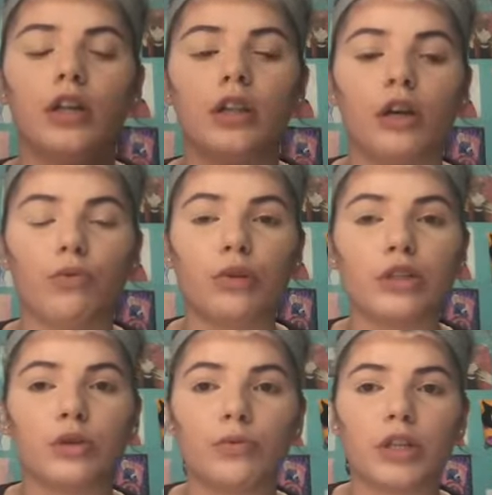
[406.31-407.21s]
the
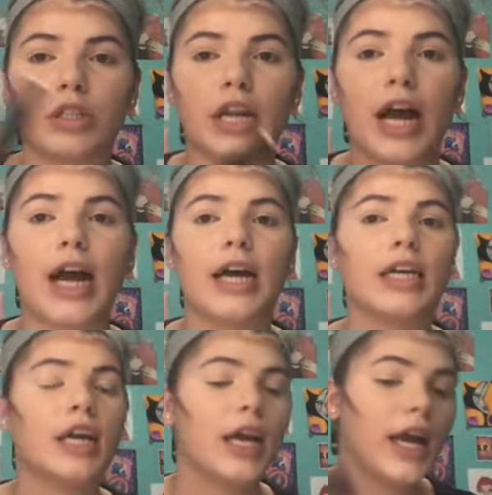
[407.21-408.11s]
original brush that I had
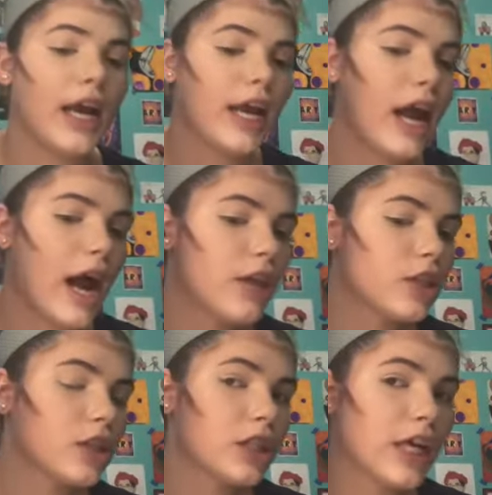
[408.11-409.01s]
and I just